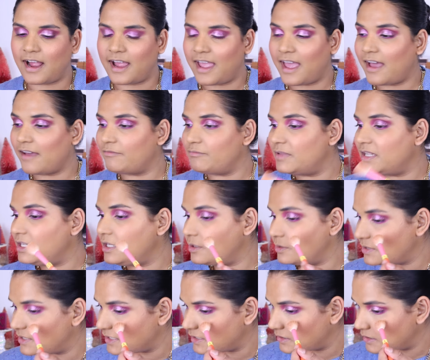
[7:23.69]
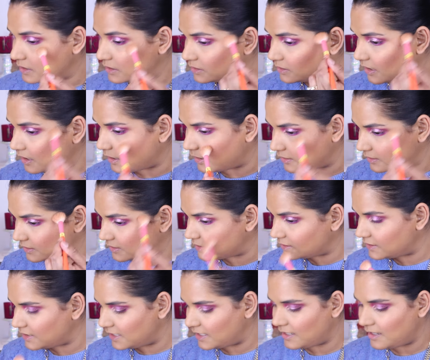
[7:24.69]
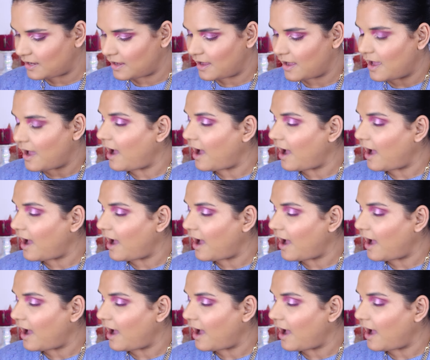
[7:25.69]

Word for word: I have been using this, honestly.